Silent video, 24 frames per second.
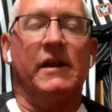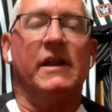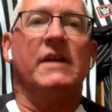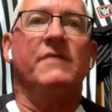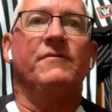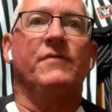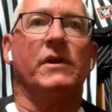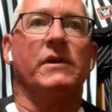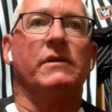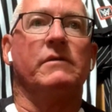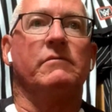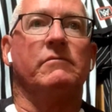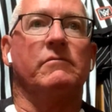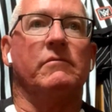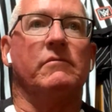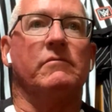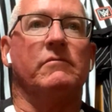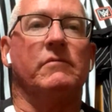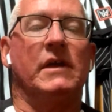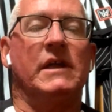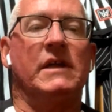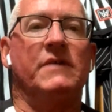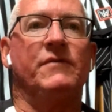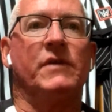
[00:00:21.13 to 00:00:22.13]
And
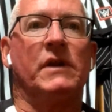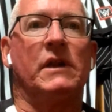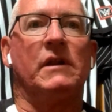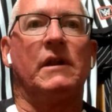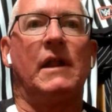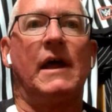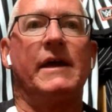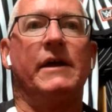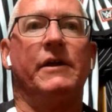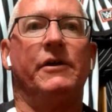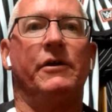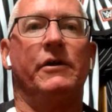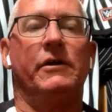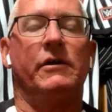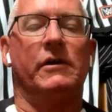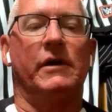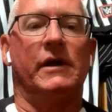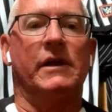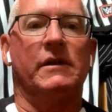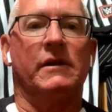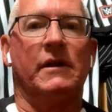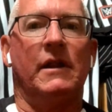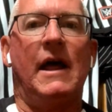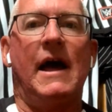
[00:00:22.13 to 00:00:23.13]
even later
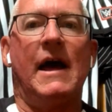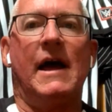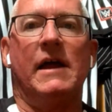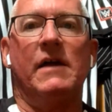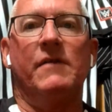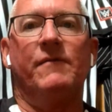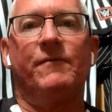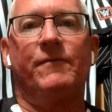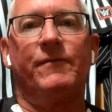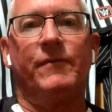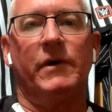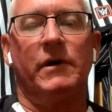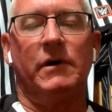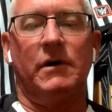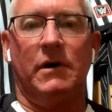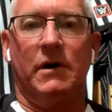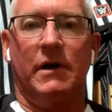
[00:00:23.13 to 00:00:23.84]
in life,